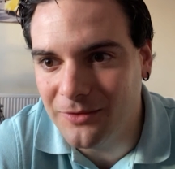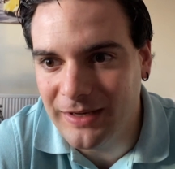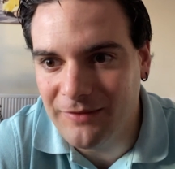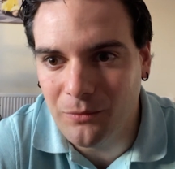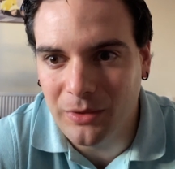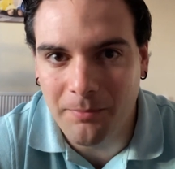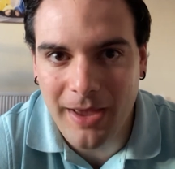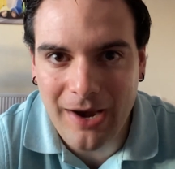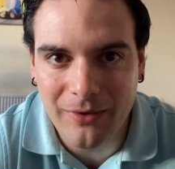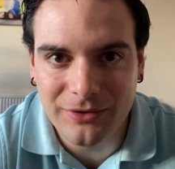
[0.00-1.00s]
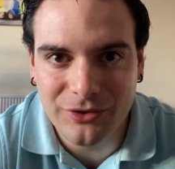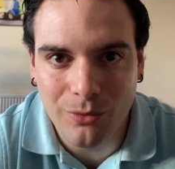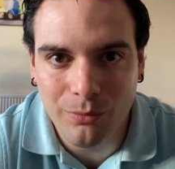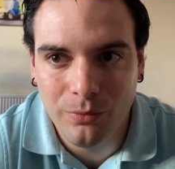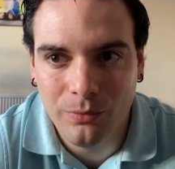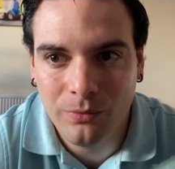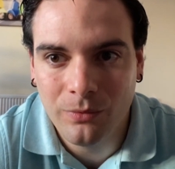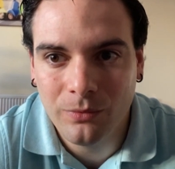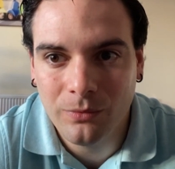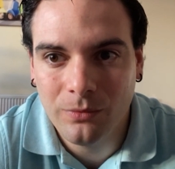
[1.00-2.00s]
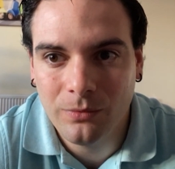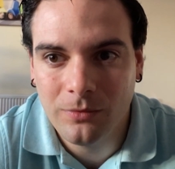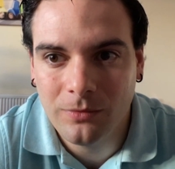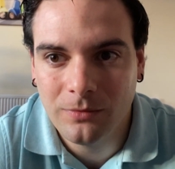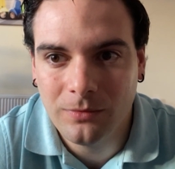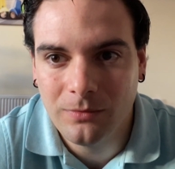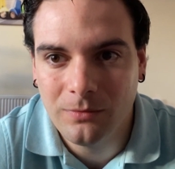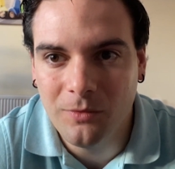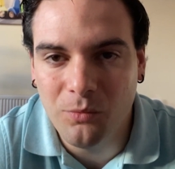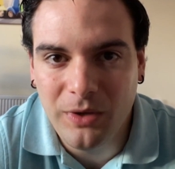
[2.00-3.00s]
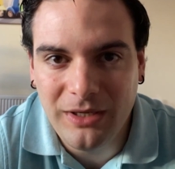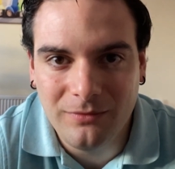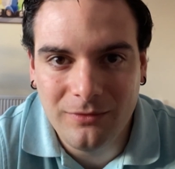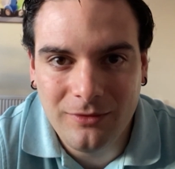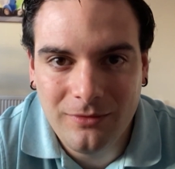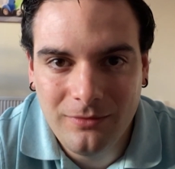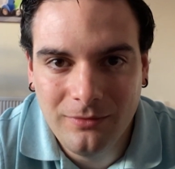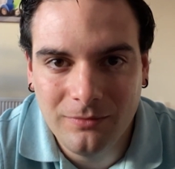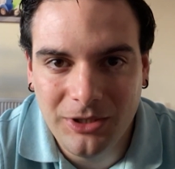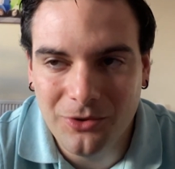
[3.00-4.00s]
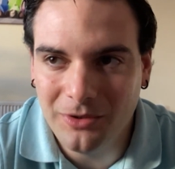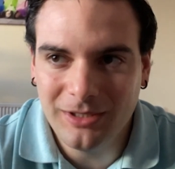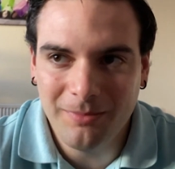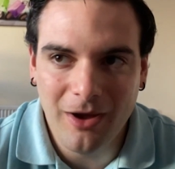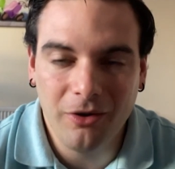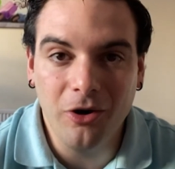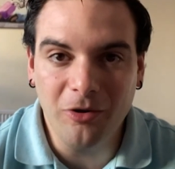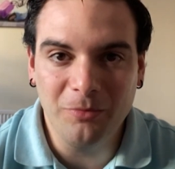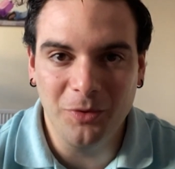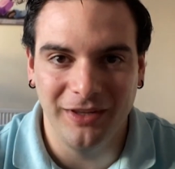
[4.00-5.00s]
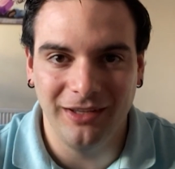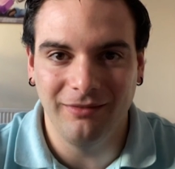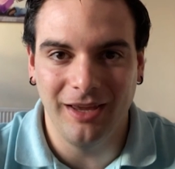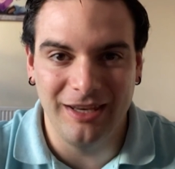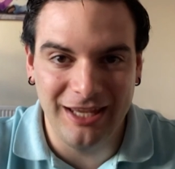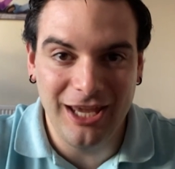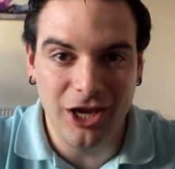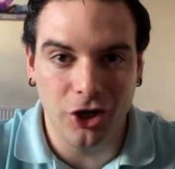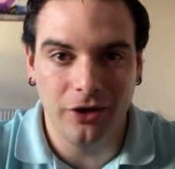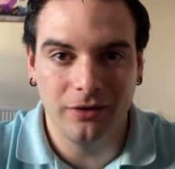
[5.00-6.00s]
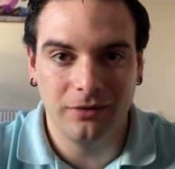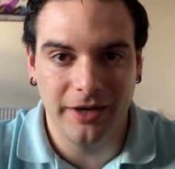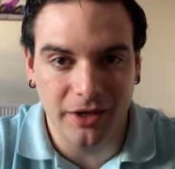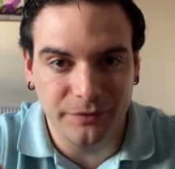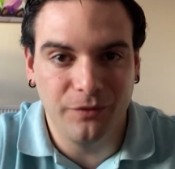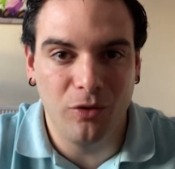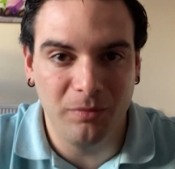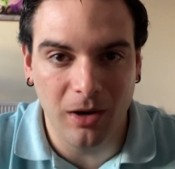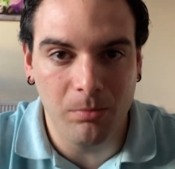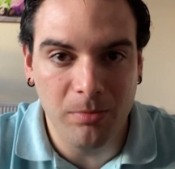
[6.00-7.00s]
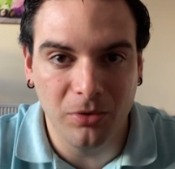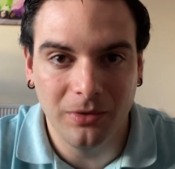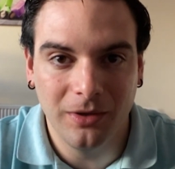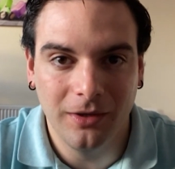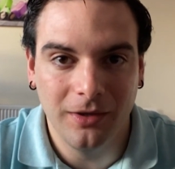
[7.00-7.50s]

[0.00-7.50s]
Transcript: of living with her parents, so we we talked about her moving in here and us forming a bubble.